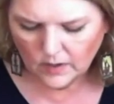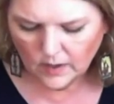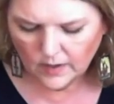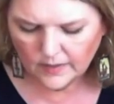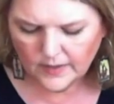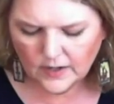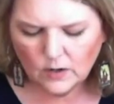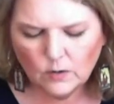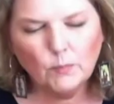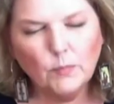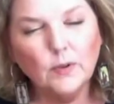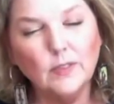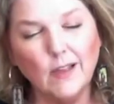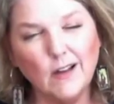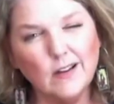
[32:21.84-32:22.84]
They don't
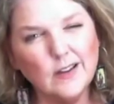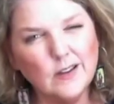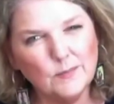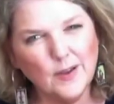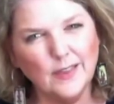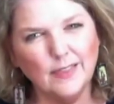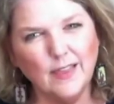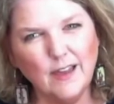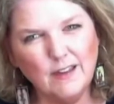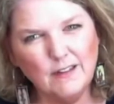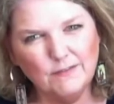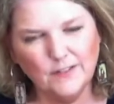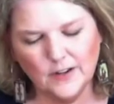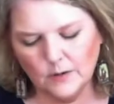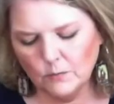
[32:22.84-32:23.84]
belong in my
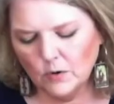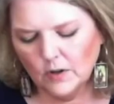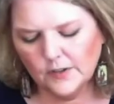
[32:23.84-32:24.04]
life anymore.